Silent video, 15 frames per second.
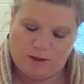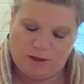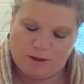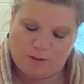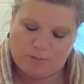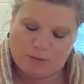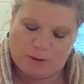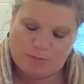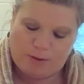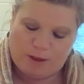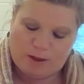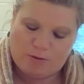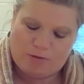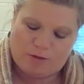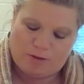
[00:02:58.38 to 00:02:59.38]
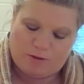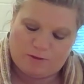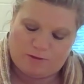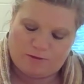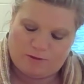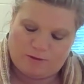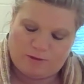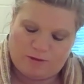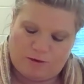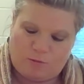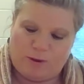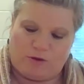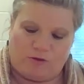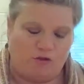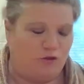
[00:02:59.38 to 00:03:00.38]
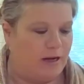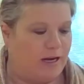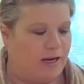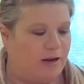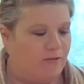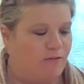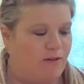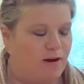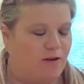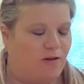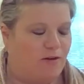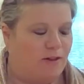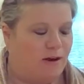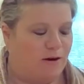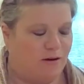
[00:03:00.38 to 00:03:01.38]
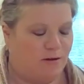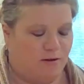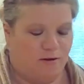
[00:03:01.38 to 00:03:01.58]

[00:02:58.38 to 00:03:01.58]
And my mouth is a little bit tricky to fit on there.